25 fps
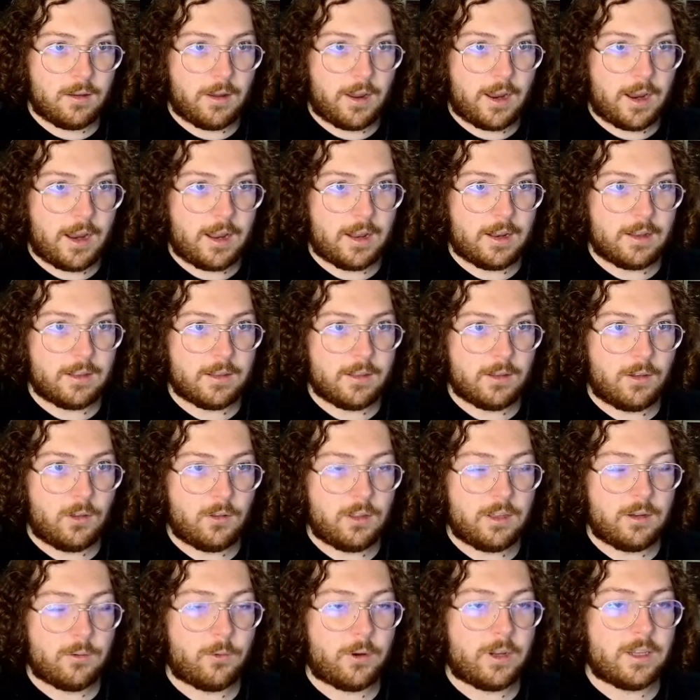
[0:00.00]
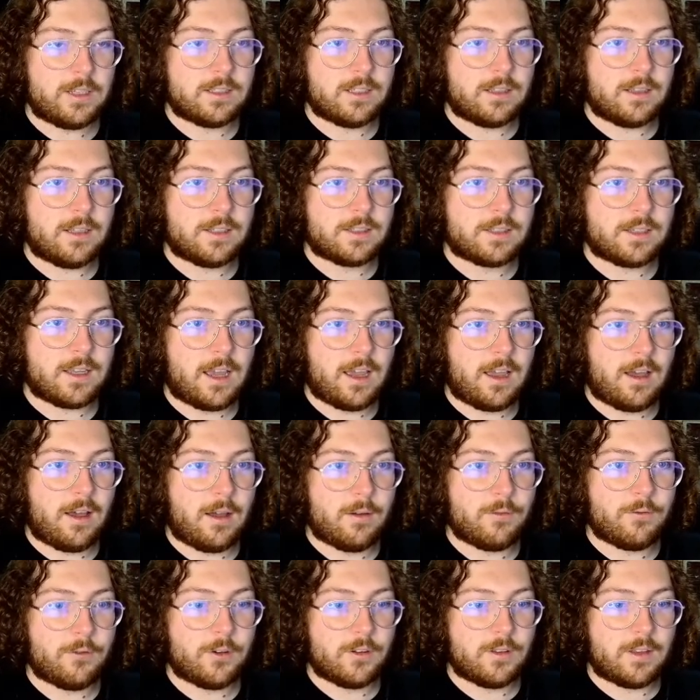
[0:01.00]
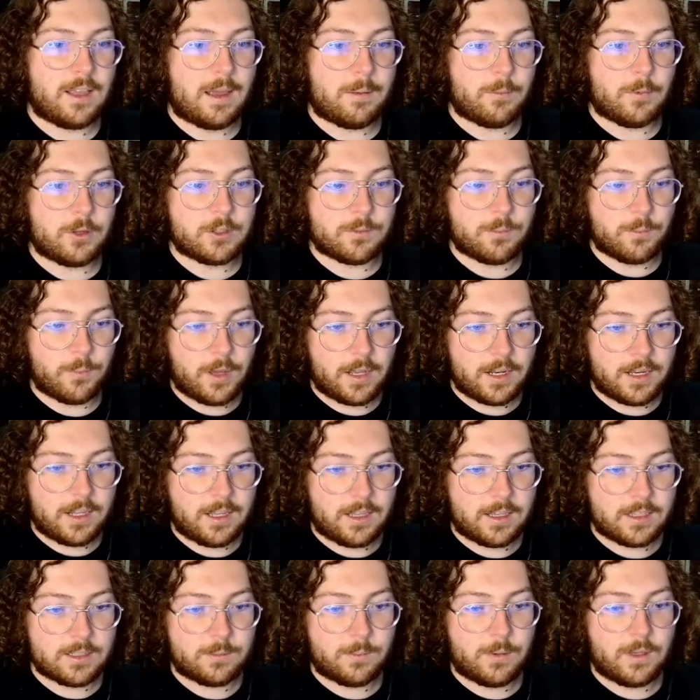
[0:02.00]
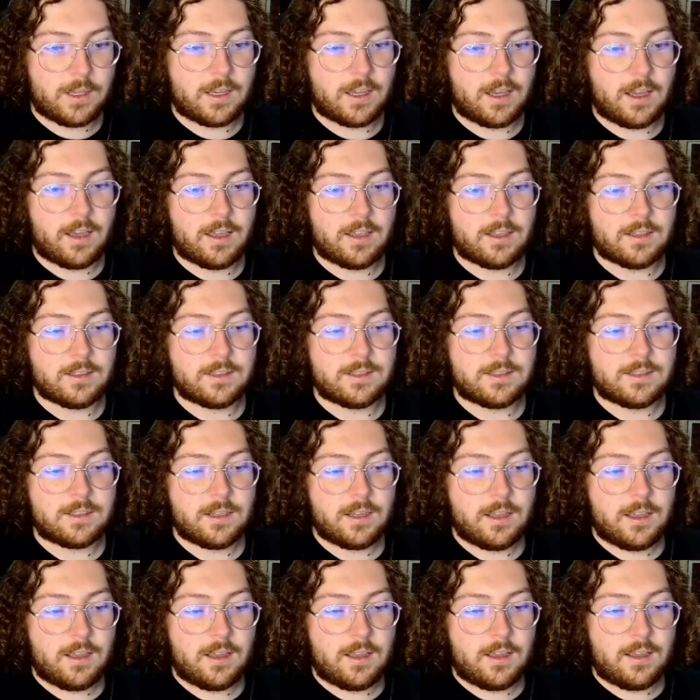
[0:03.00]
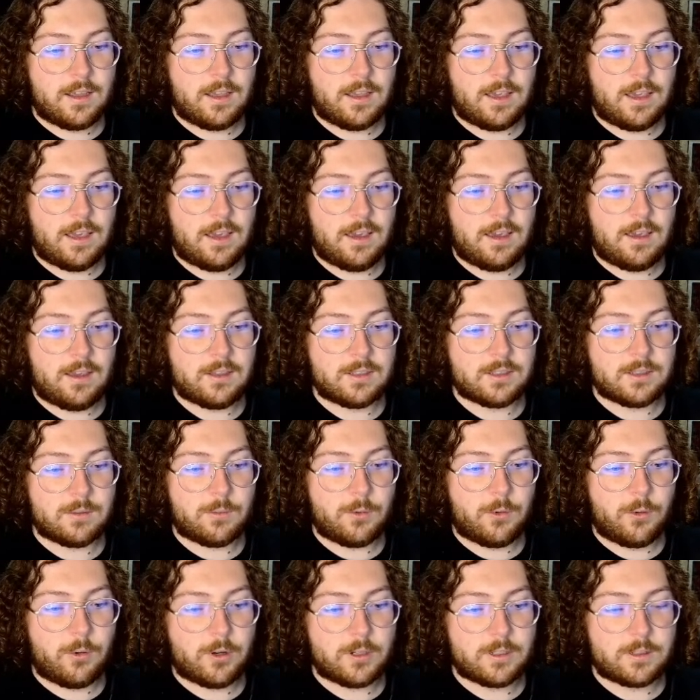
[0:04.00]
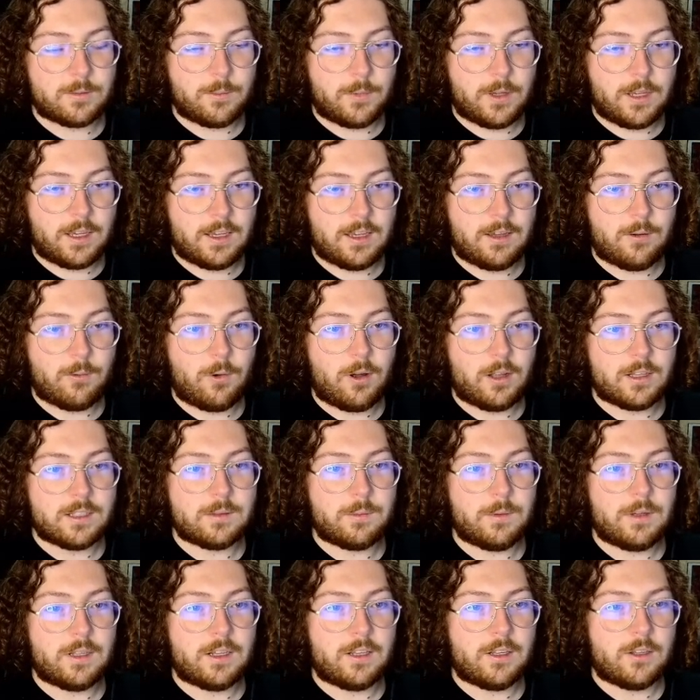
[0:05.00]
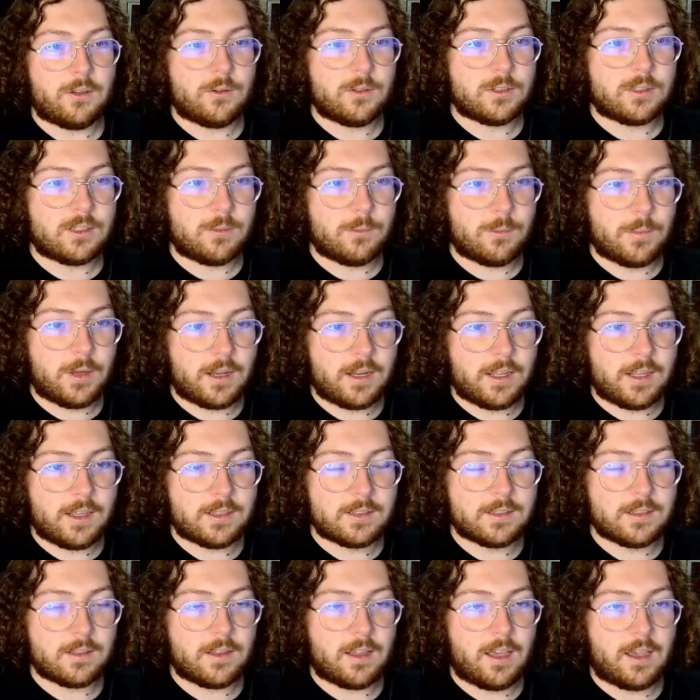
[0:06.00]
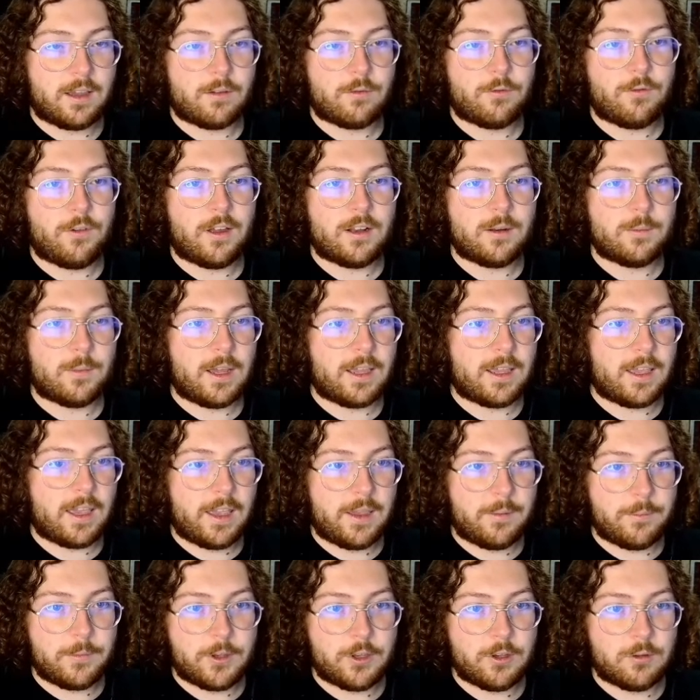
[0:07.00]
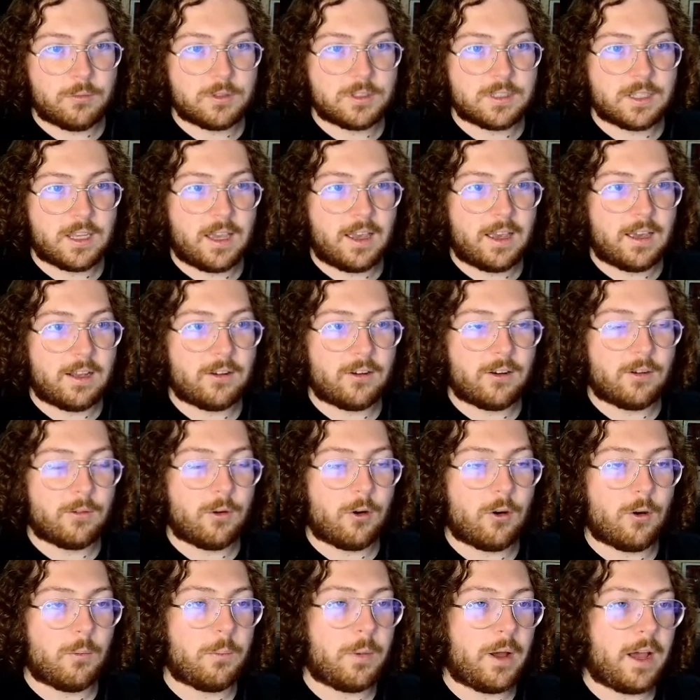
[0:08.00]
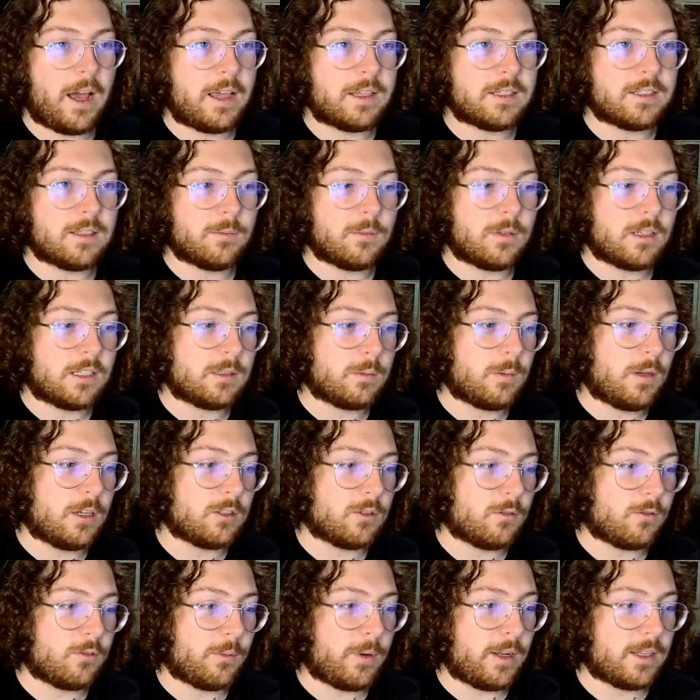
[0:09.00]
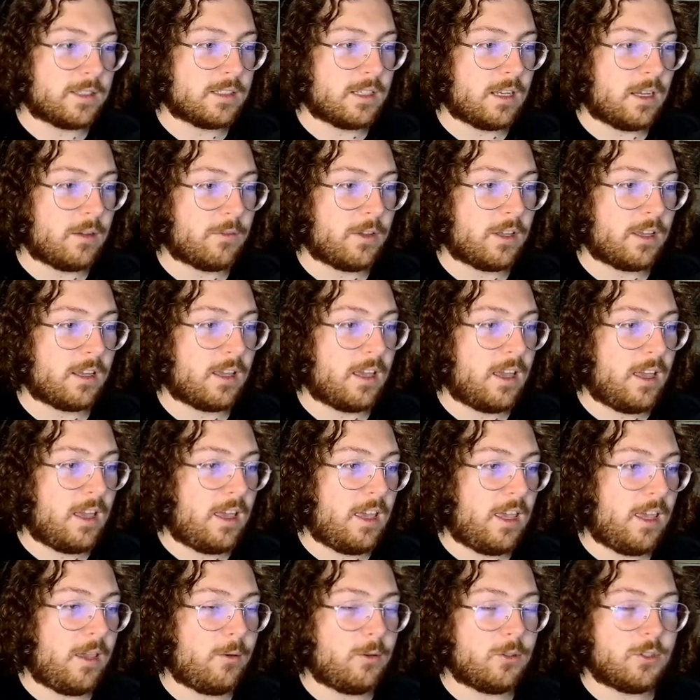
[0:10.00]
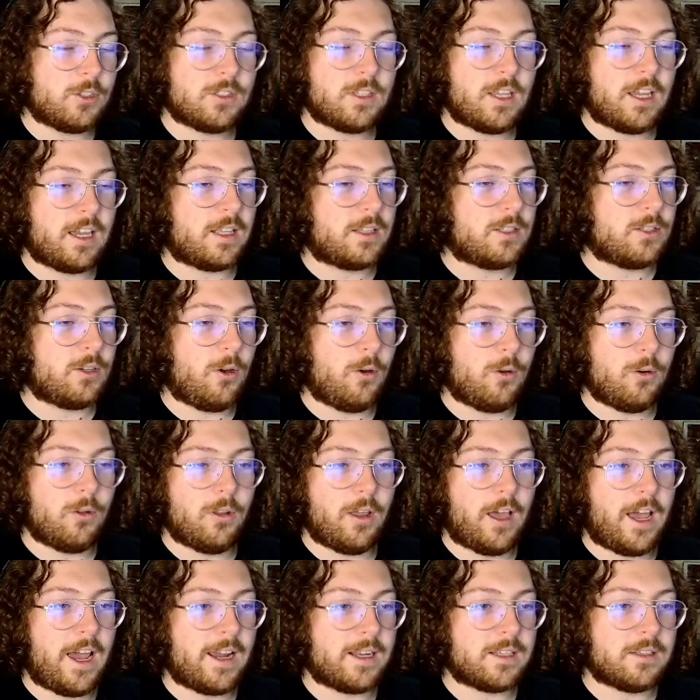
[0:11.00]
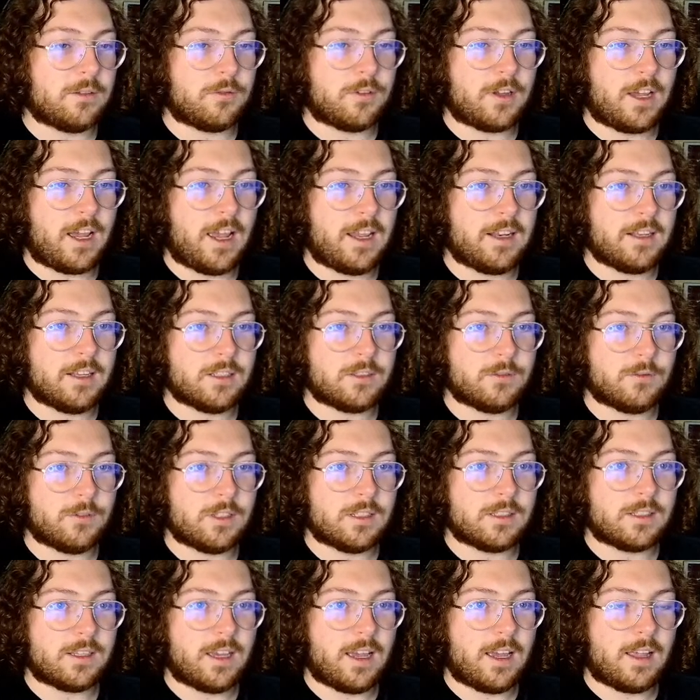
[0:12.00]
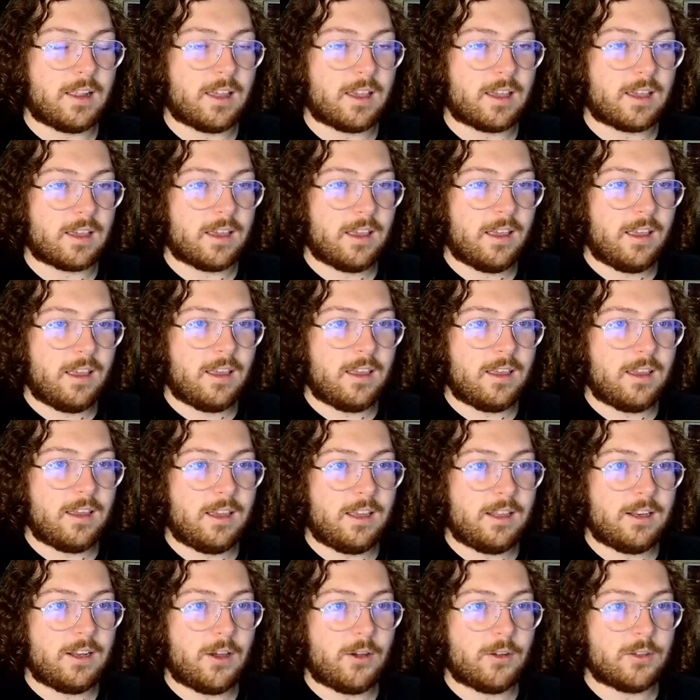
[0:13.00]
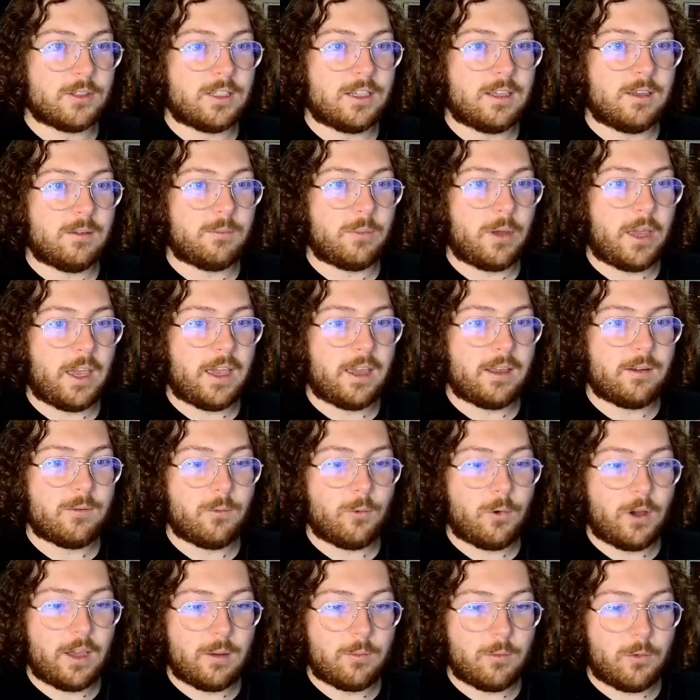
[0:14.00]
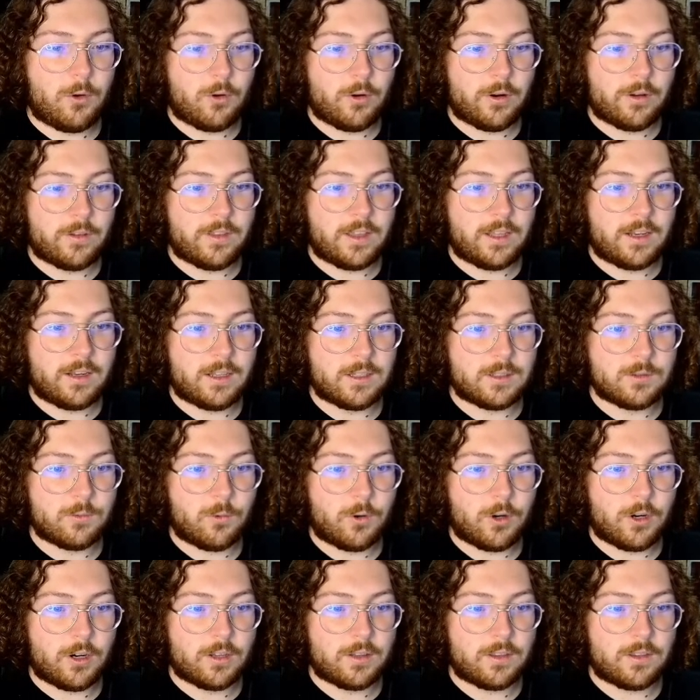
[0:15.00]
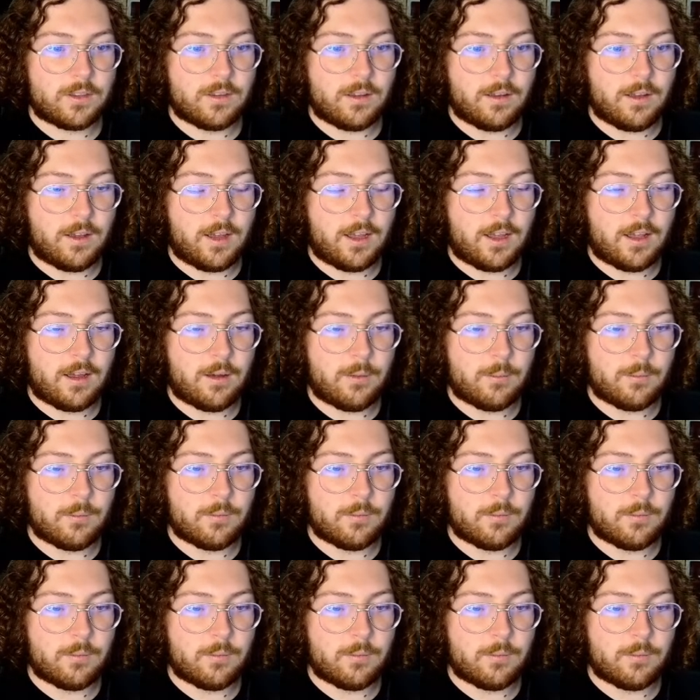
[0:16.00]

And the only reason this guy offered that much money is because he supports me. He wants me to use the money to, like, fund my GameCube set or buy something special for myself. Like, it was just, like, a total act of kindness for this guy. Like, he knows he paid way more than it's worth. I